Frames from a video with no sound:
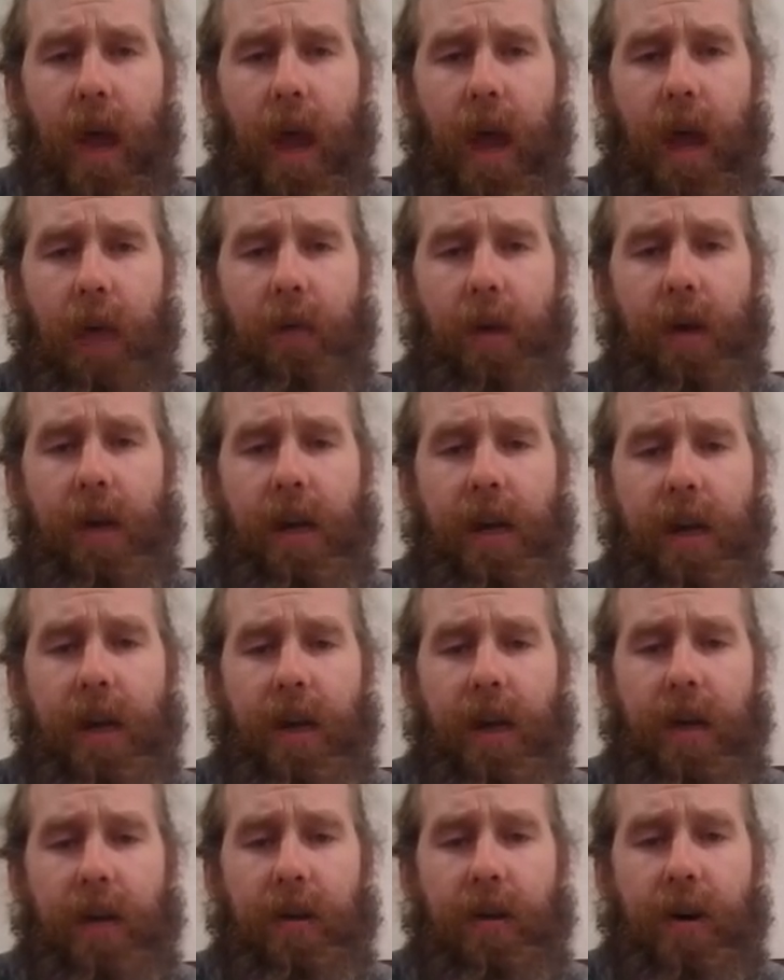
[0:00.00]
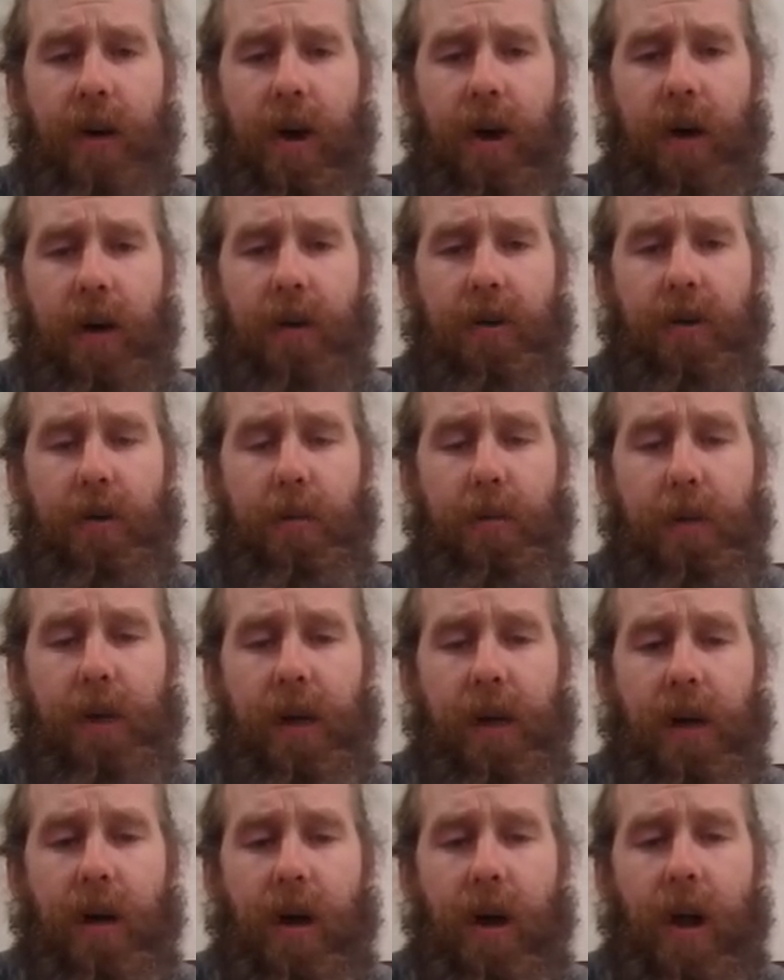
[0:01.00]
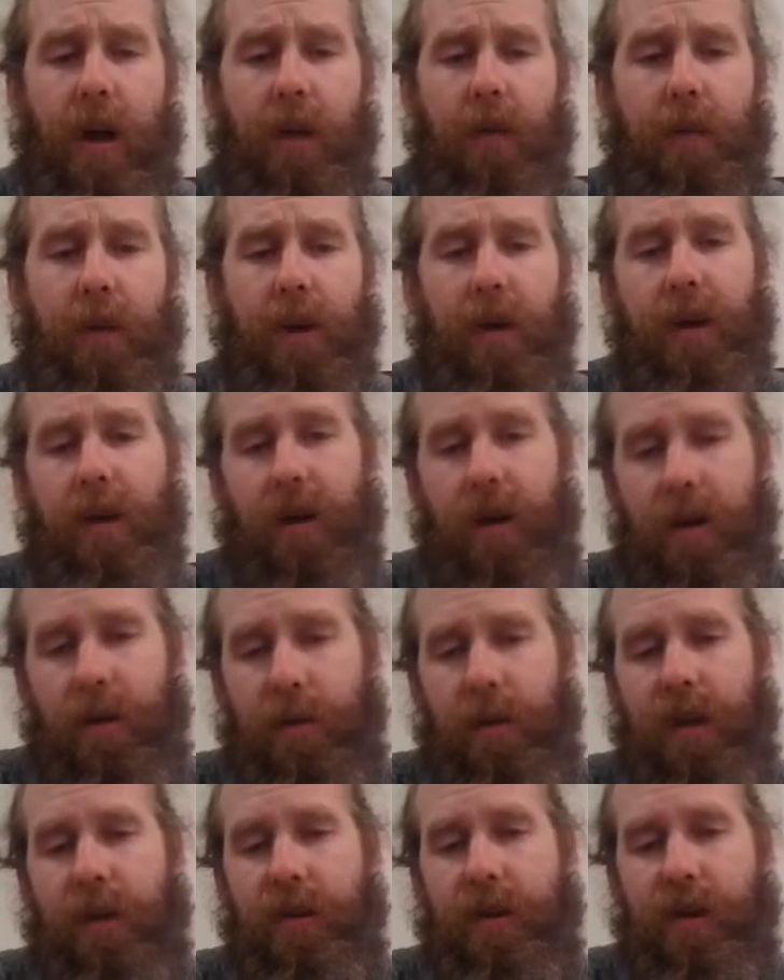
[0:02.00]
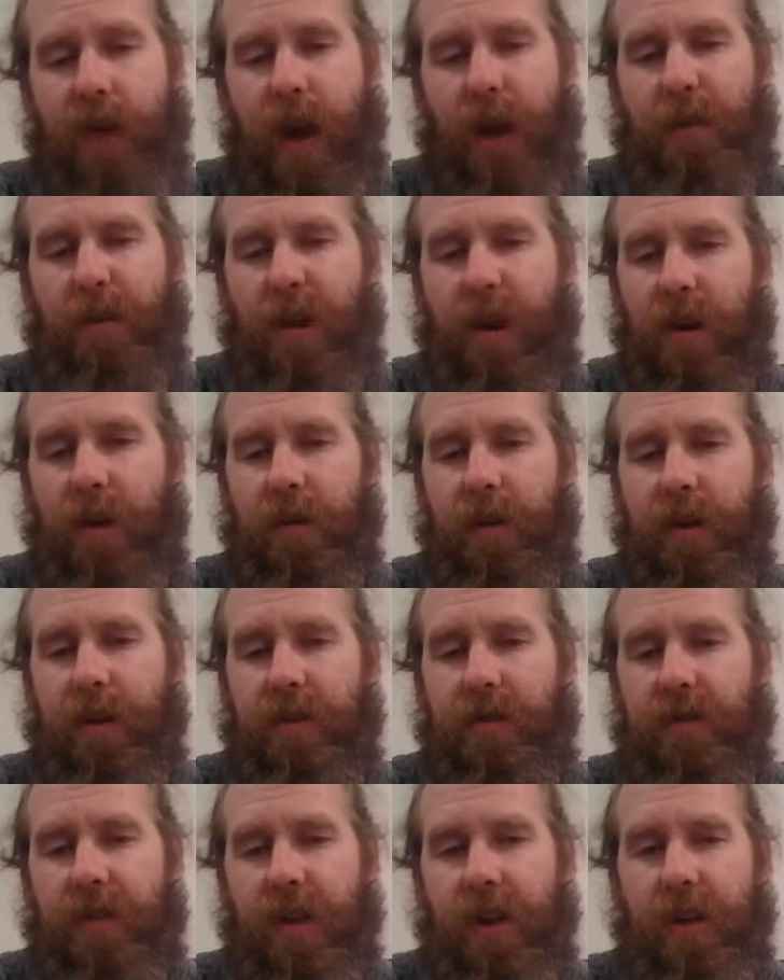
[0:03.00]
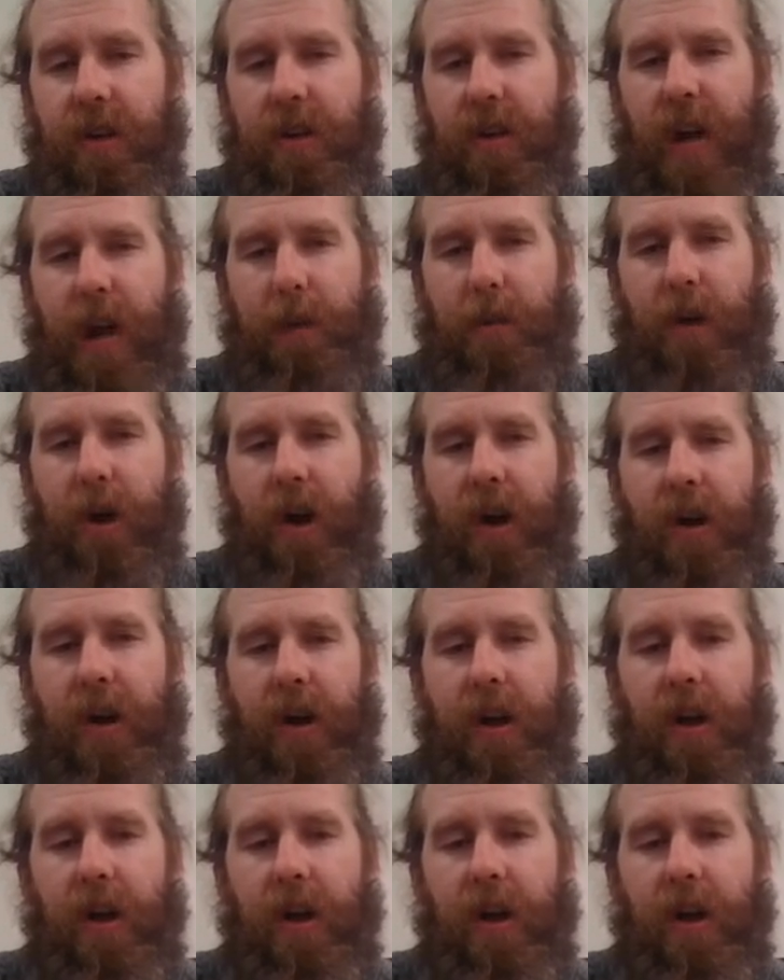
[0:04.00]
And we need another card to be in a column. We could have been the trap card. We could have set our trap card.